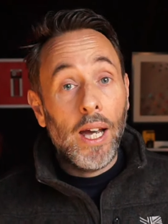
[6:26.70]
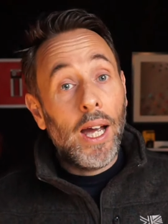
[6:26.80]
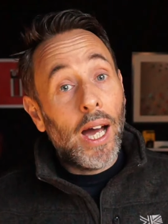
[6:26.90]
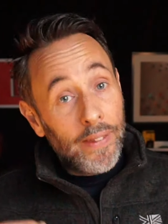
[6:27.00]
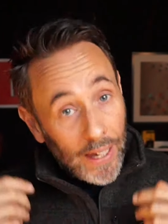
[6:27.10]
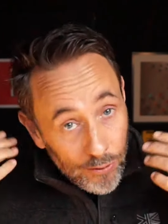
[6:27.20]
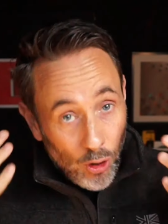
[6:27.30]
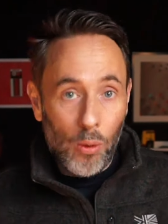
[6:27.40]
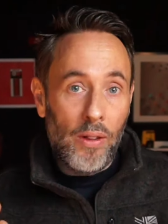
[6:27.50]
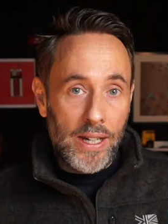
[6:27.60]
And they've
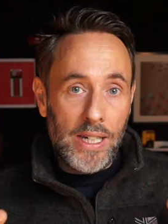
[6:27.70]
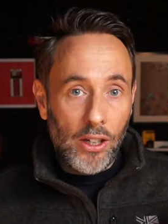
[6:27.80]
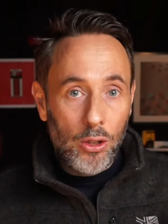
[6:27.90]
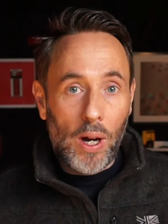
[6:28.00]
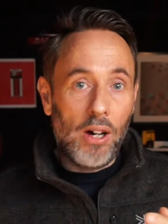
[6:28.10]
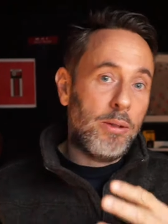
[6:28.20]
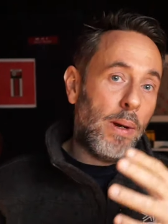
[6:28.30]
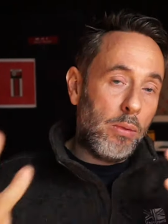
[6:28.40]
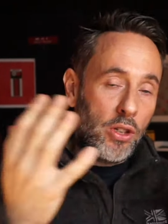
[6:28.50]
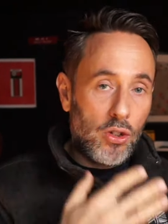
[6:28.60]
got what they need as well to be
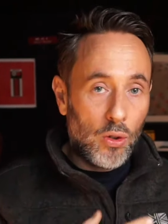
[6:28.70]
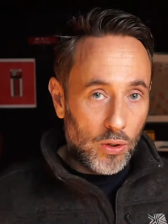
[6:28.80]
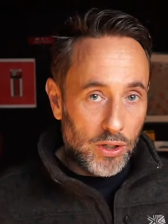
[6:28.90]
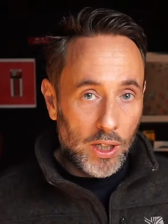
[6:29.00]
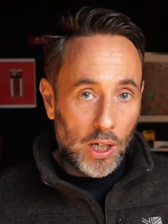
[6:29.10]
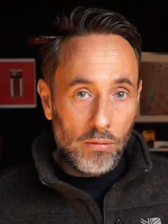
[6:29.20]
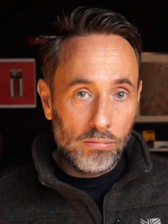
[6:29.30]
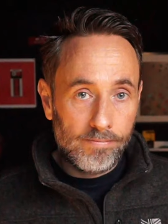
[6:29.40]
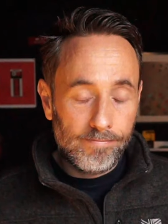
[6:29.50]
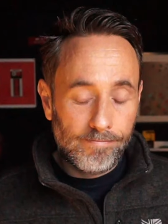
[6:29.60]
able to talk to you.
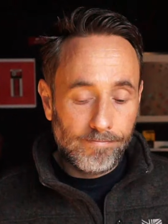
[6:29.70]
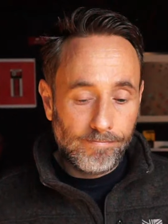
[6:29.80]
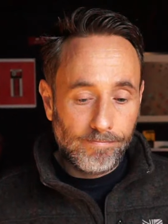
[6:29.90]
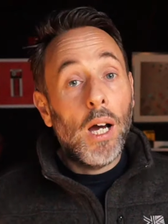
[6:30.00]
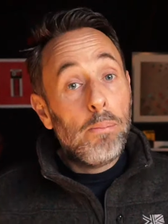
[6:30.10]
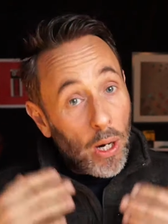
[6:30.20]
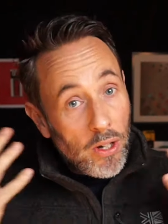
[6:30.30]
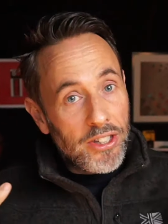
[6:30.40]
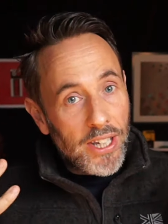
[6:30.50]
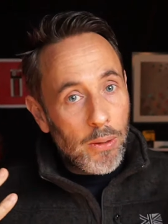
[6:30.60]

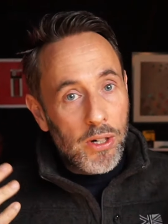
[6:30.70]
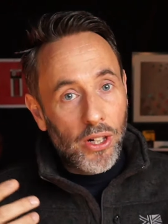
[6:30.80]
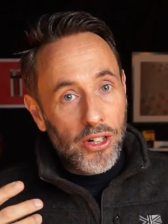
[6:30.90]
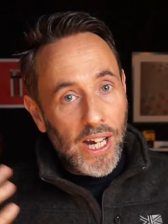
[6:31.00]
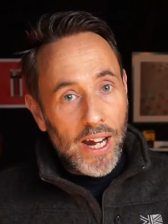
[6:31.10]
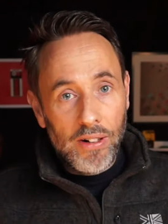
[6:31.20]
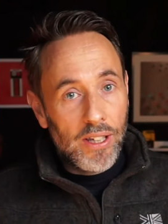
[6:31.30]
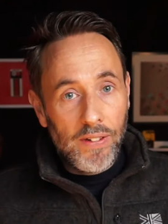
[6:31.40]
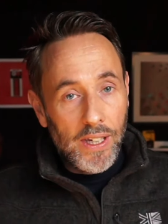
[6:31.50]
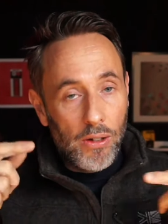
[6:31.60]
Bonus thing, which I'll share in the
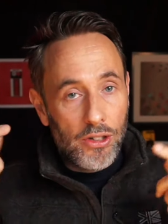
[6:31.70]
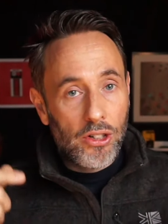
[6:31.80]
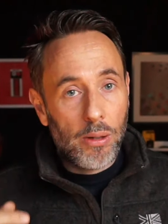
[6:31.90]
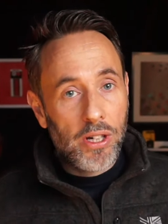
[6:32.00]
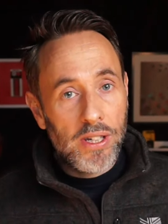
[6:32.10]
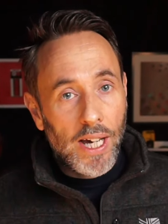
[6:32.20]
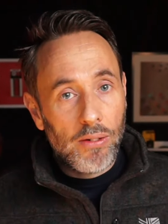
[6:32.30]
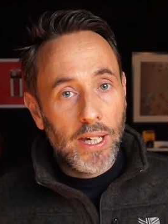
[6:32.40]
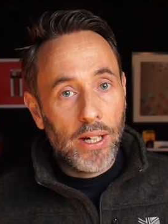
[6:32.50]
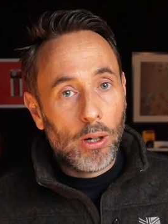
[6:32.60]
video description down
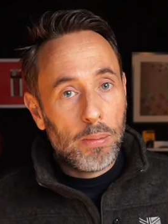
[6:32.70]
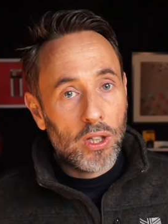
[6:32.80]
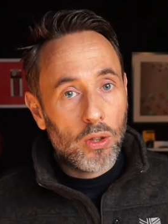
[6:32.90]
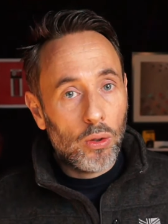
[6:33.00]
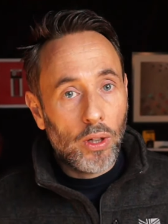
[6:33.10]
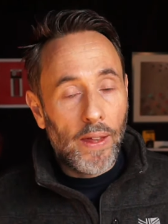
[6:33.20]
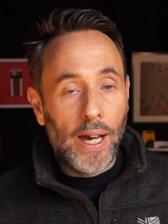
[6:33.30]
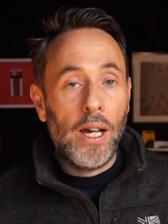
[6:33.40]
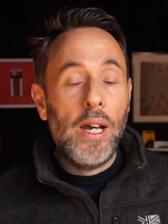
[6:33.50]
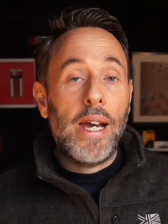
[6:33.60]
here, up in the corner
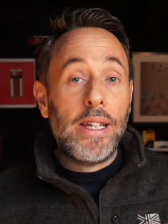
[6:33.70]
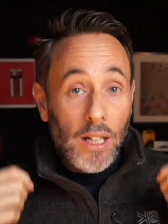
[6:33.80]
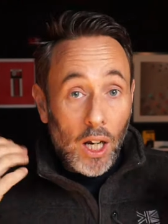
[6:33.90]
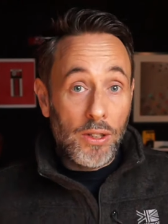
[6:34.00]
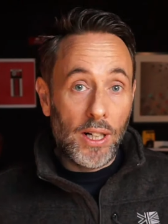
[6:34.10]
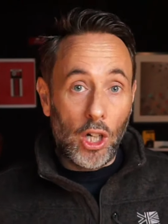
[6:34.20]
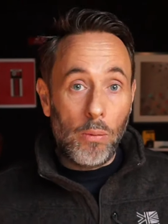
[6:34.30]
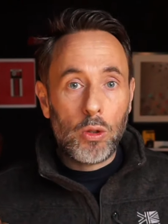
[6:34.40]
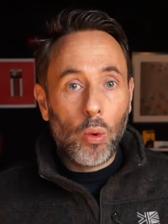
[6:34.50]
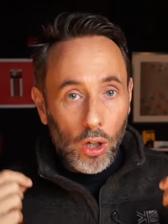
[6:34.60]
there, is closing
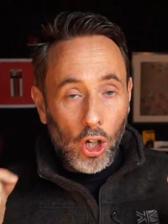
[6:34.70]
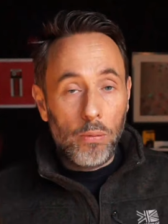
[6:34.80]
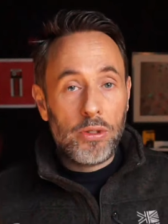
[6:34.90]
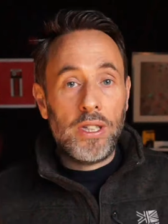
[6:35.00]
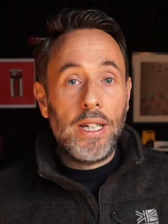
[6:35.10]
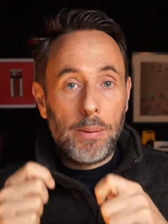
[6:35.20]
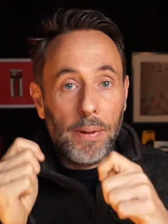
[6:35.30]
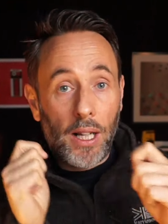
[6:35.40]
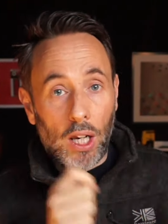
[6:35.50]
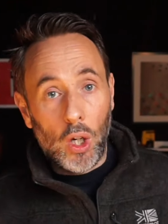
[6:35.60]
loops. What loops need to be
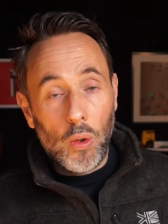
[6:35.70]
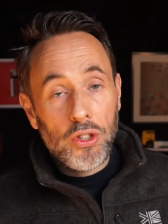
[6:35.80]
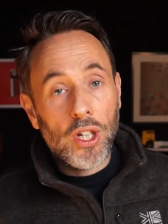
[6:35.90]
closed?